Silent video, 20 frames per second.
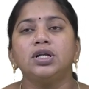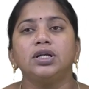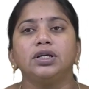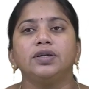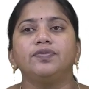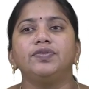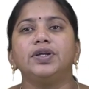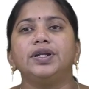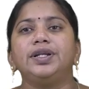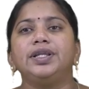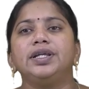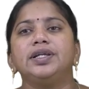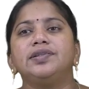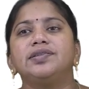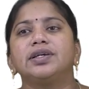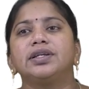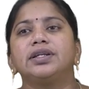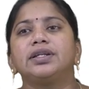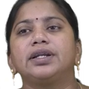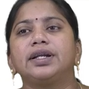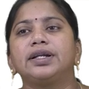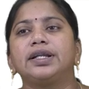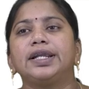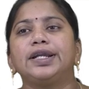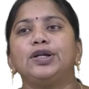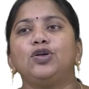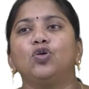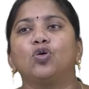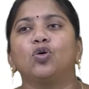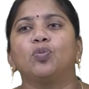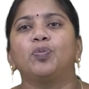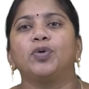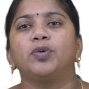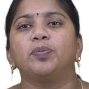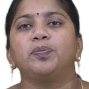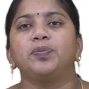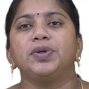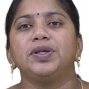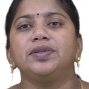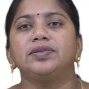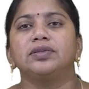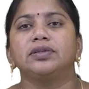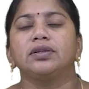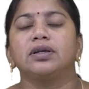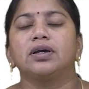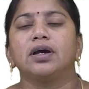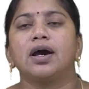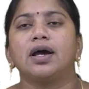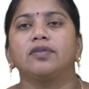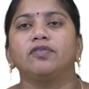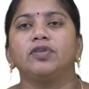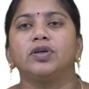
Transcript: If the degenerately doped P silicon,